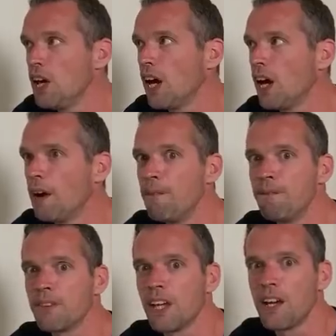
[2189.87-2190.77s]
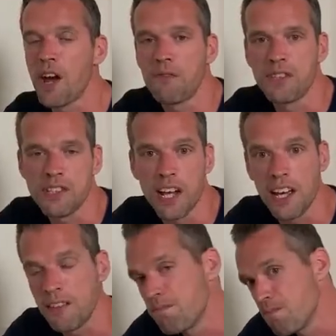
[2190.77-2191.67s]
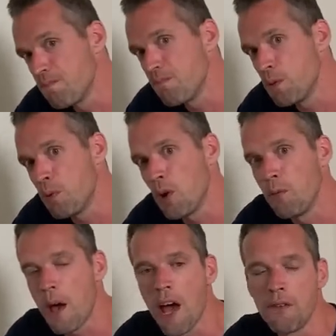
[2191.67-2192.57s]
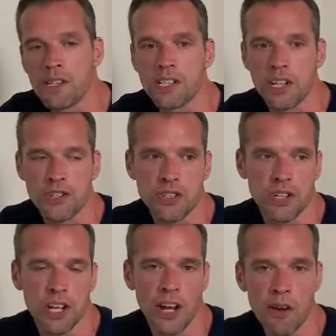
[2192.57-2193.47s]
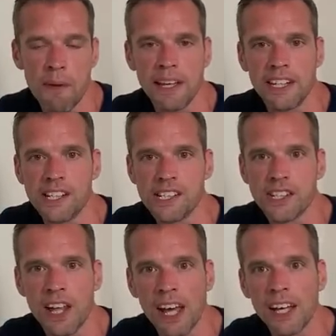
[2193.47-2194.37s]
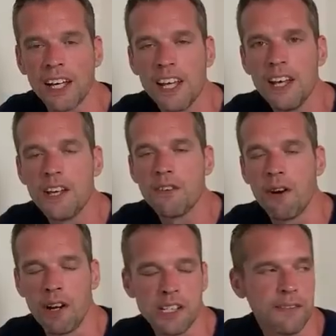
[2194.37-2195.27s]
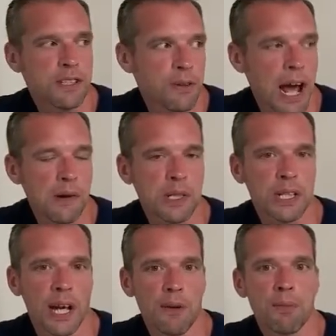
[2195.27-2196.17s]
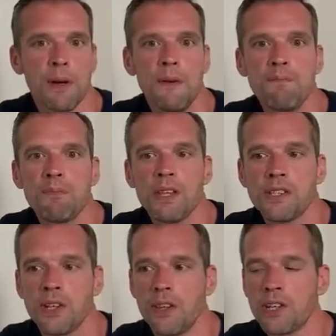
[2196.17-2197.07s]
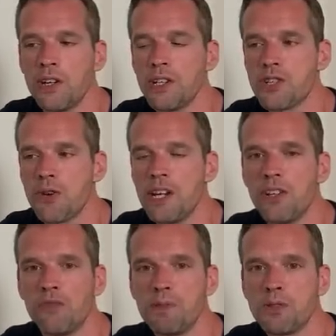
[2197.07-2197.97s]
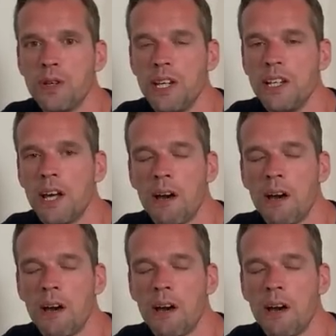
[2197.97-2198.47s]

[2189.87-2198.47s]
And I have to say, the biorb air is such a low maintenance thing relative to an aquascape. So the kind of trade-off between